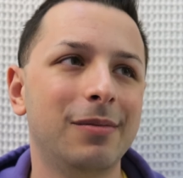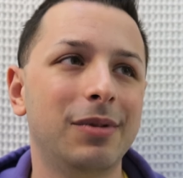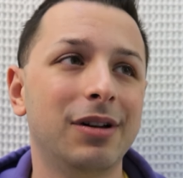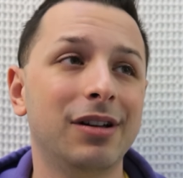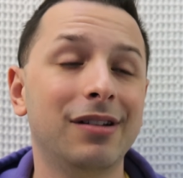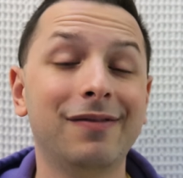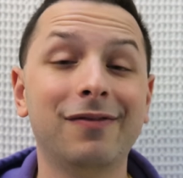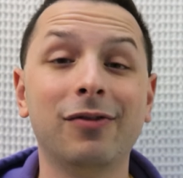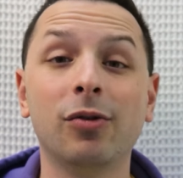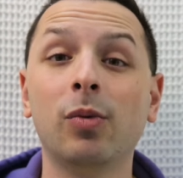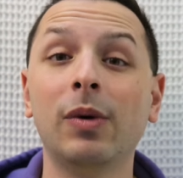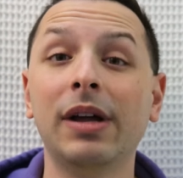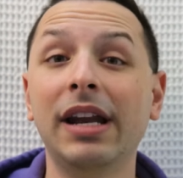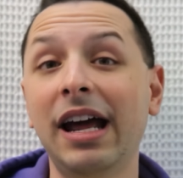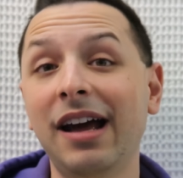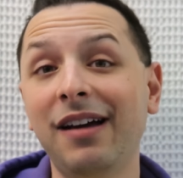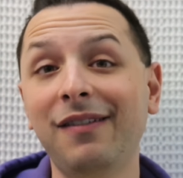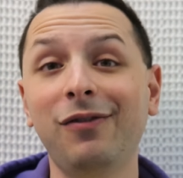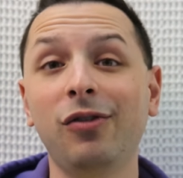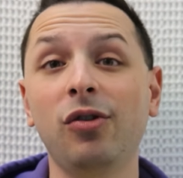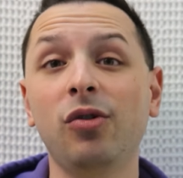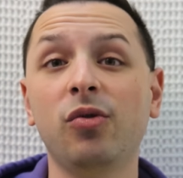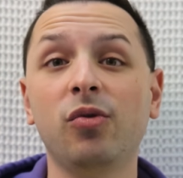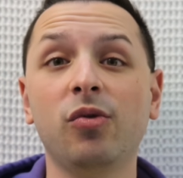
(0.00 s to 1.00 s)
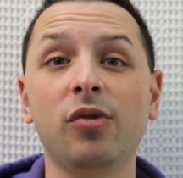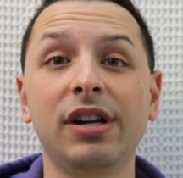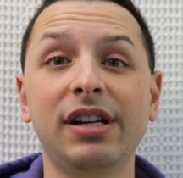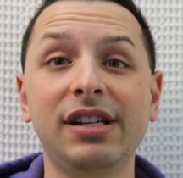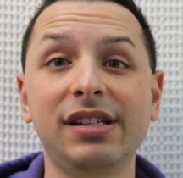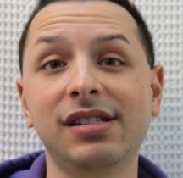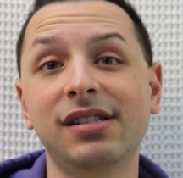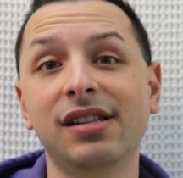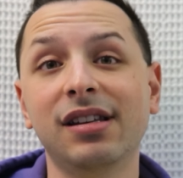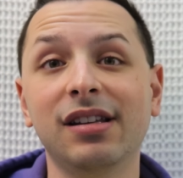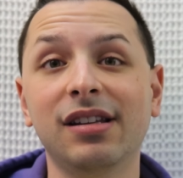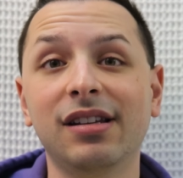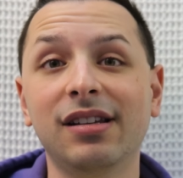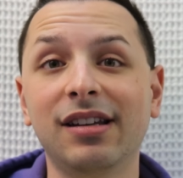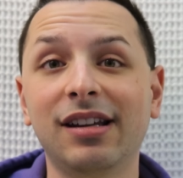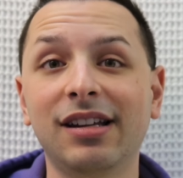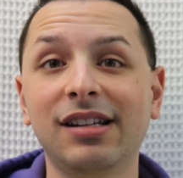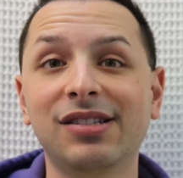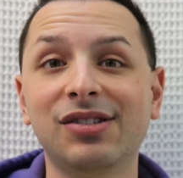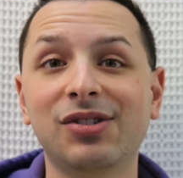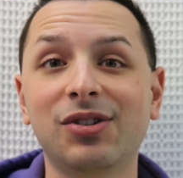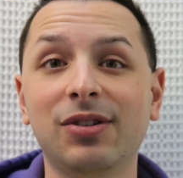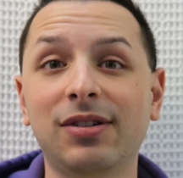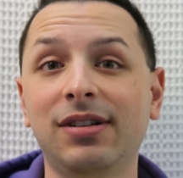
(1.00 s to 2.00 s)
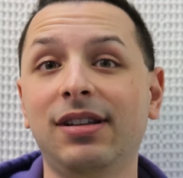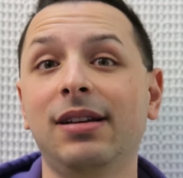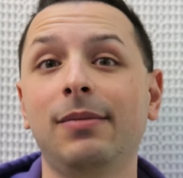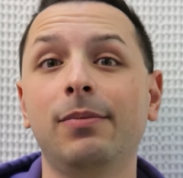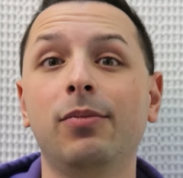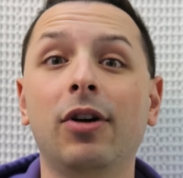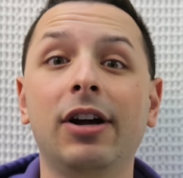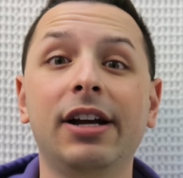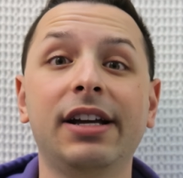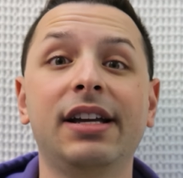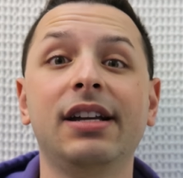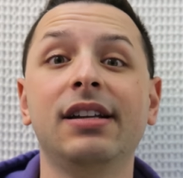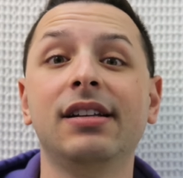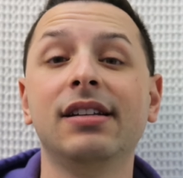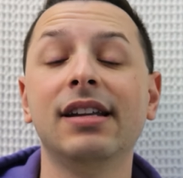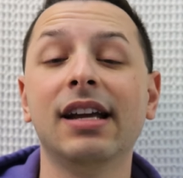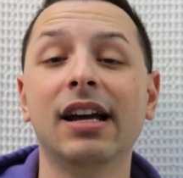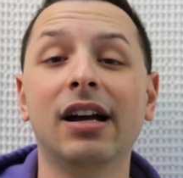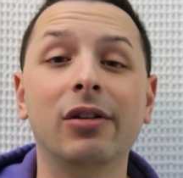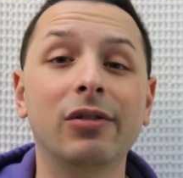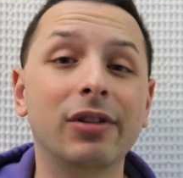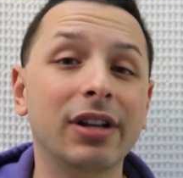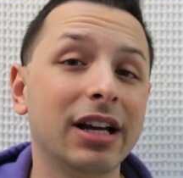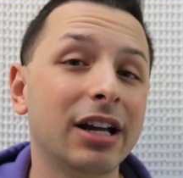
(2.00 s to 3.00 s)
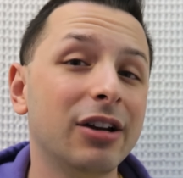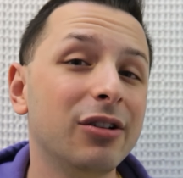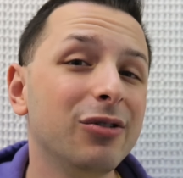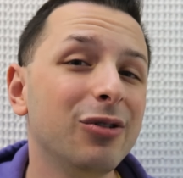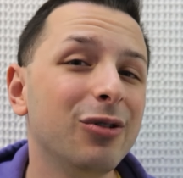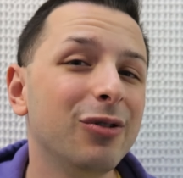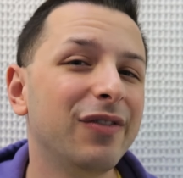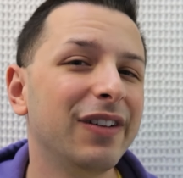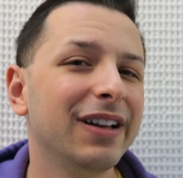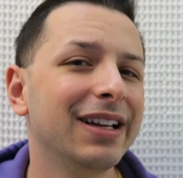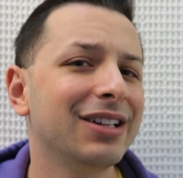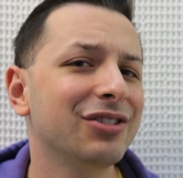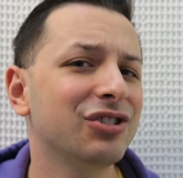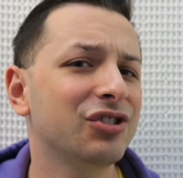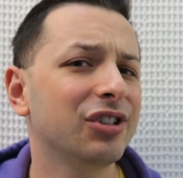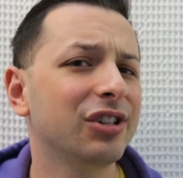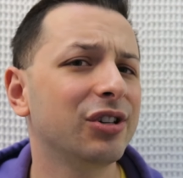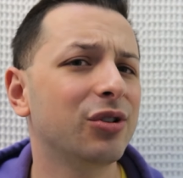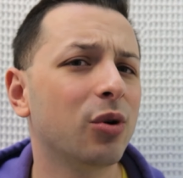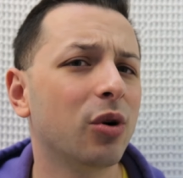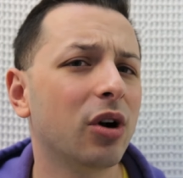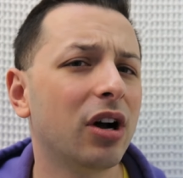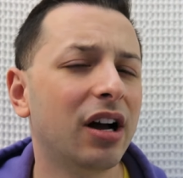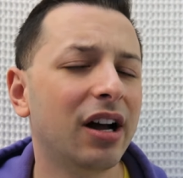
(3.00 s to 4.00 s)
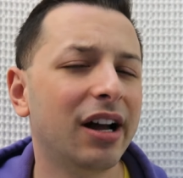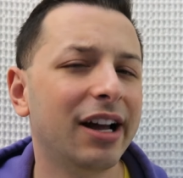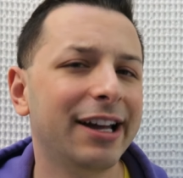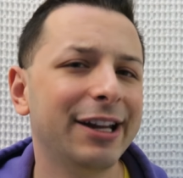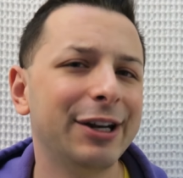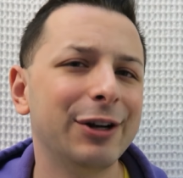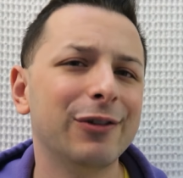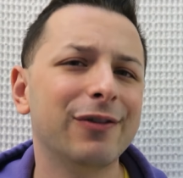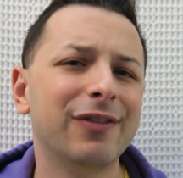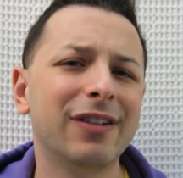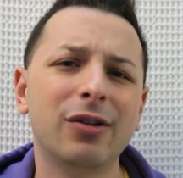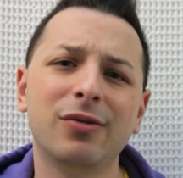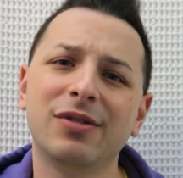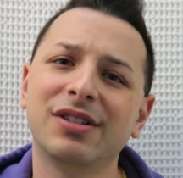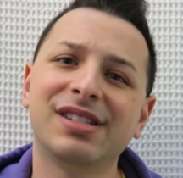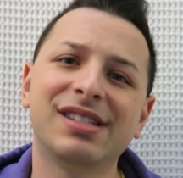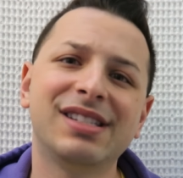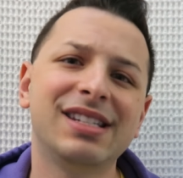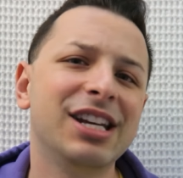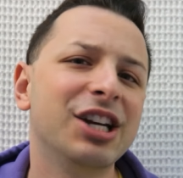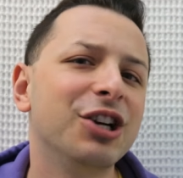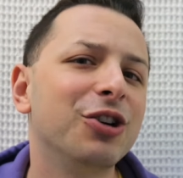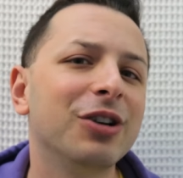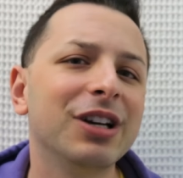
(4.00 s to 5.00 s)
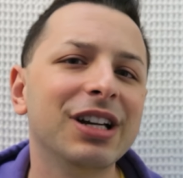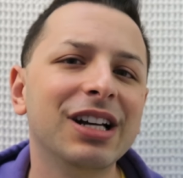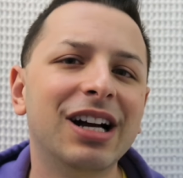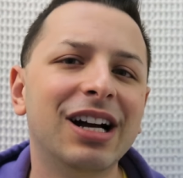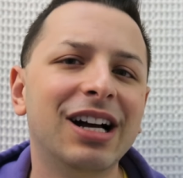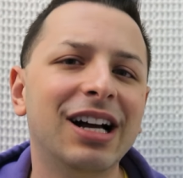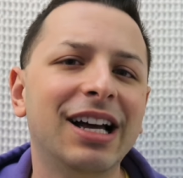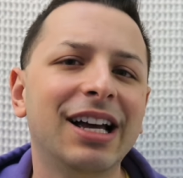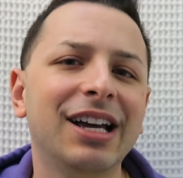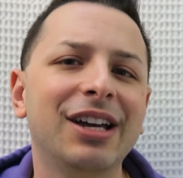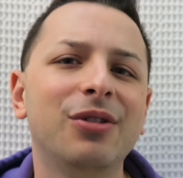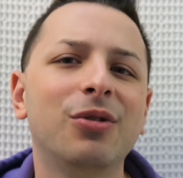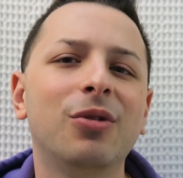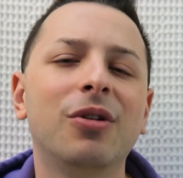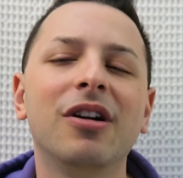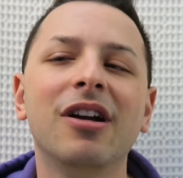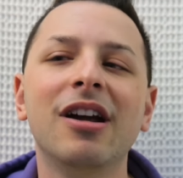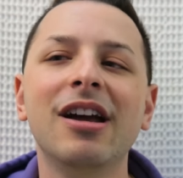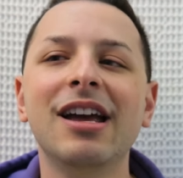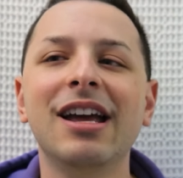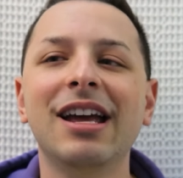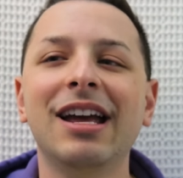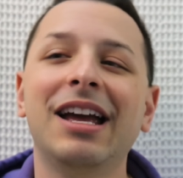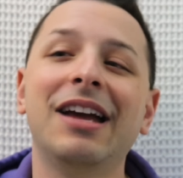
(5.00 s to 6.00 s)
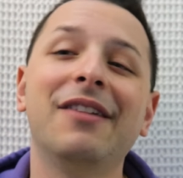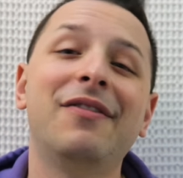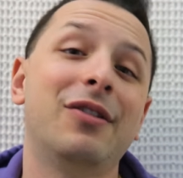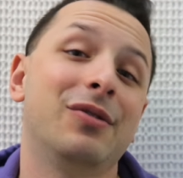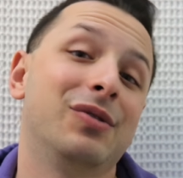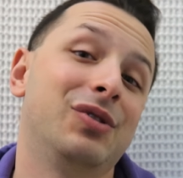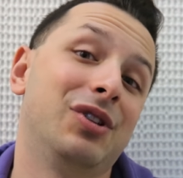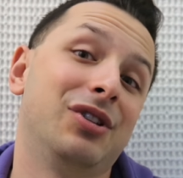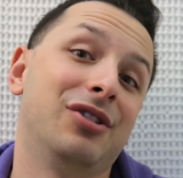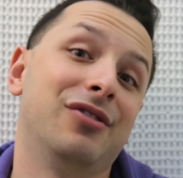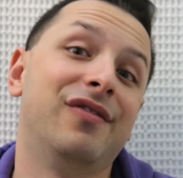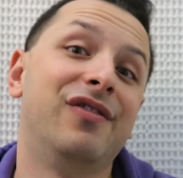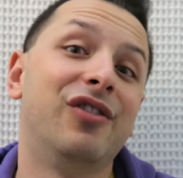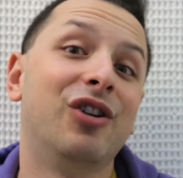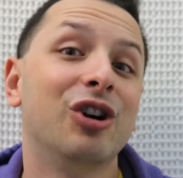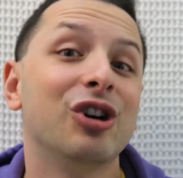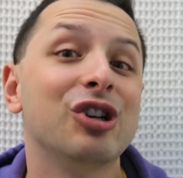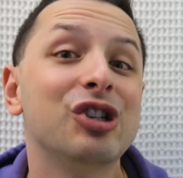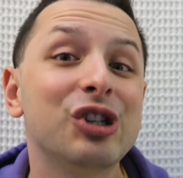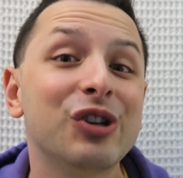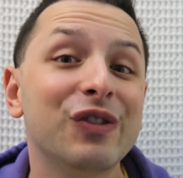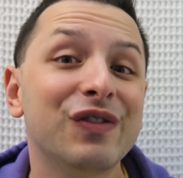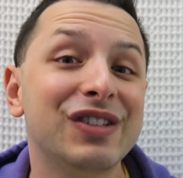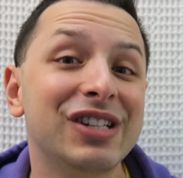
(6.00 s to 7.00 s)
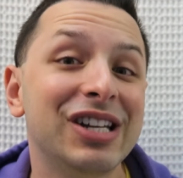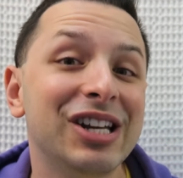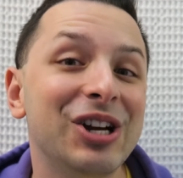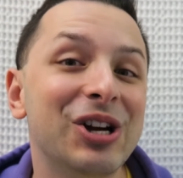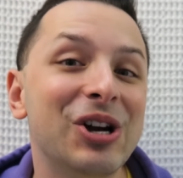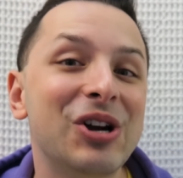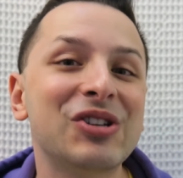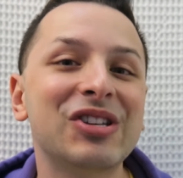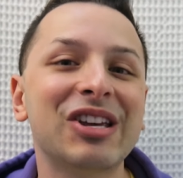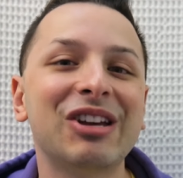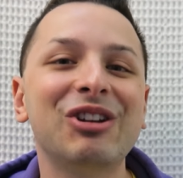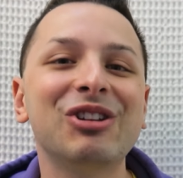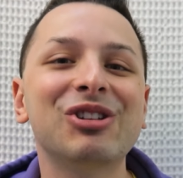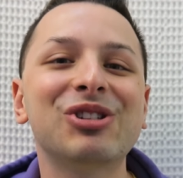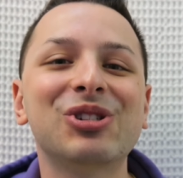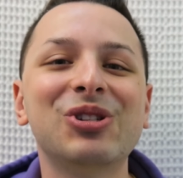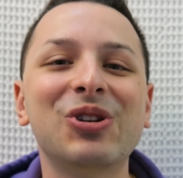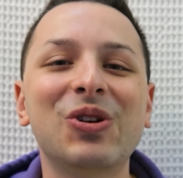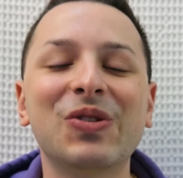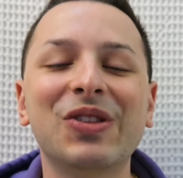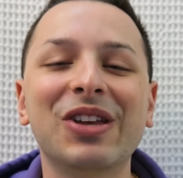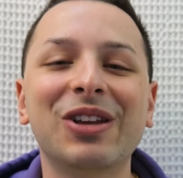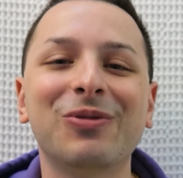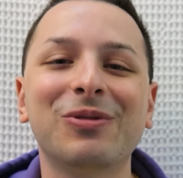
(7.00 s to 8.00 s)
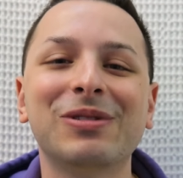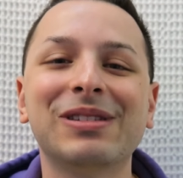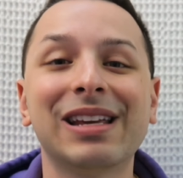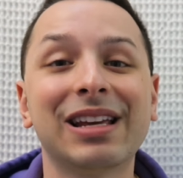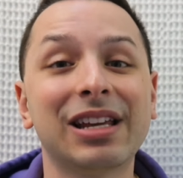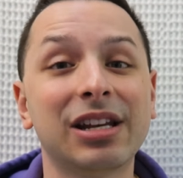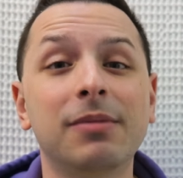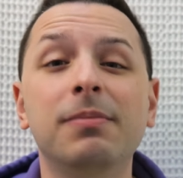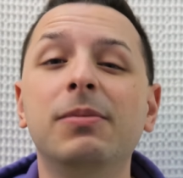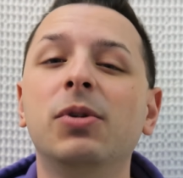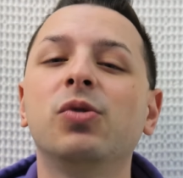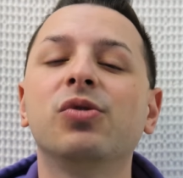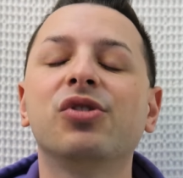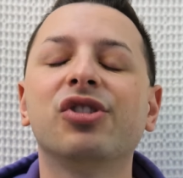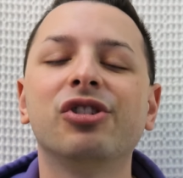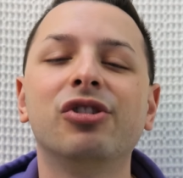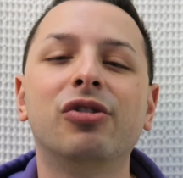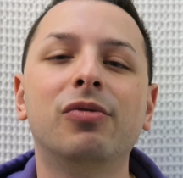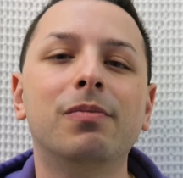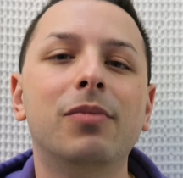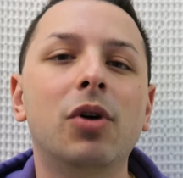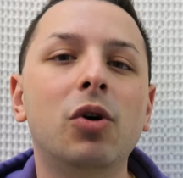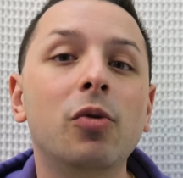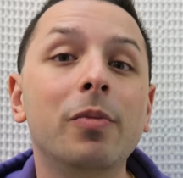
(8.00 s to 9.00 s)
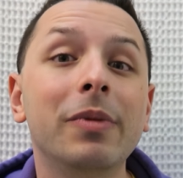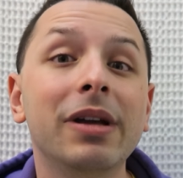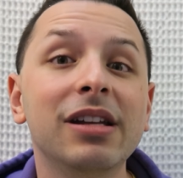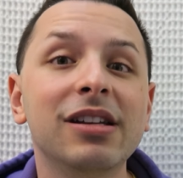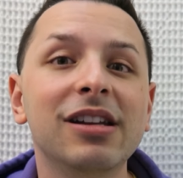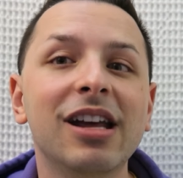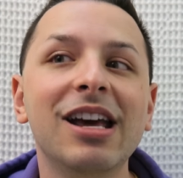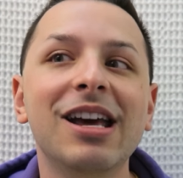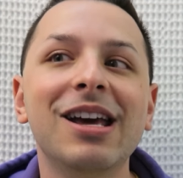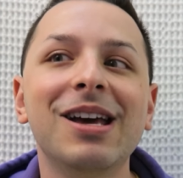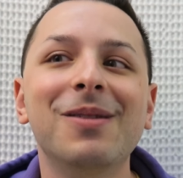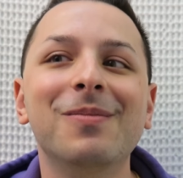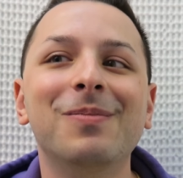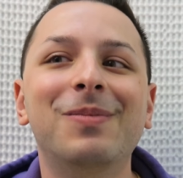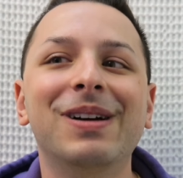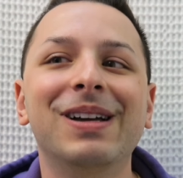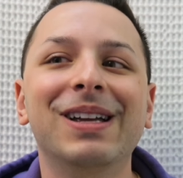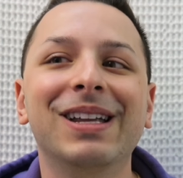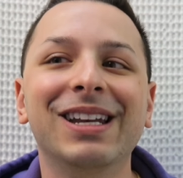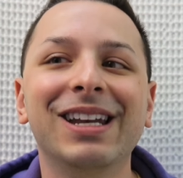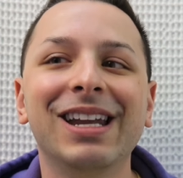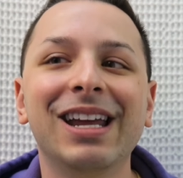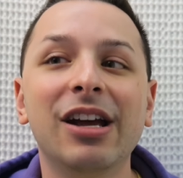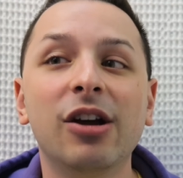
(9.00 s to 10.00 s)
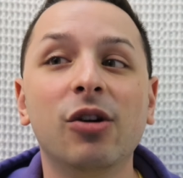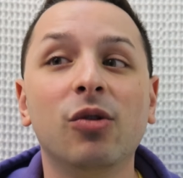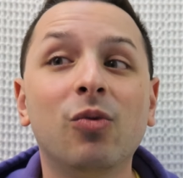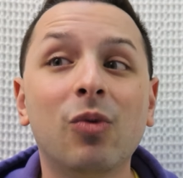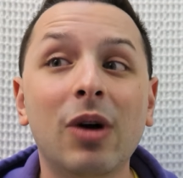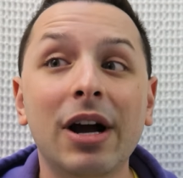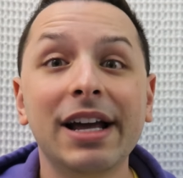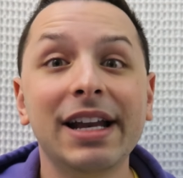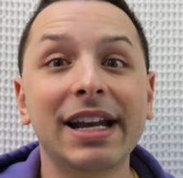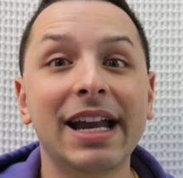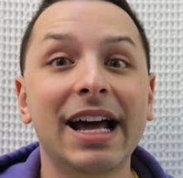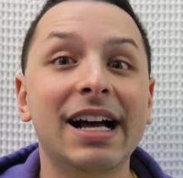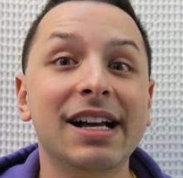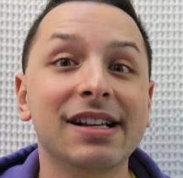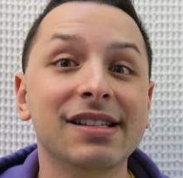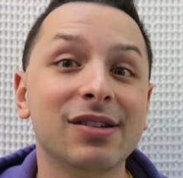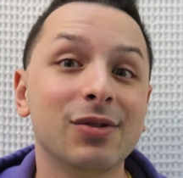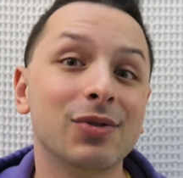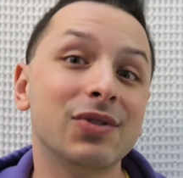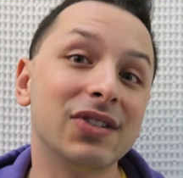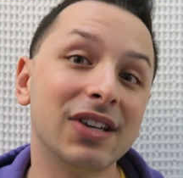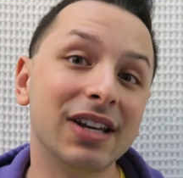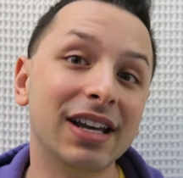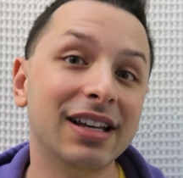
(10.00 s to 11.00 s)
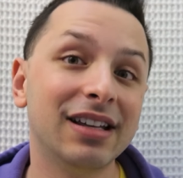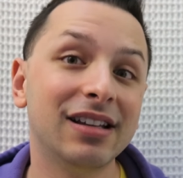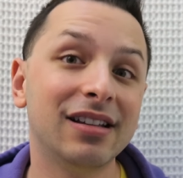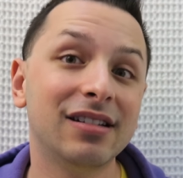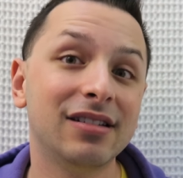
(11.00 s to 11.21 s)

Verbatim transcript: but for whatever reason i started like breaking down like i don't know if i actually cried or if i was teary-eyed or if i was on the verge of tears i just know that it was like an emotional moment but right as i was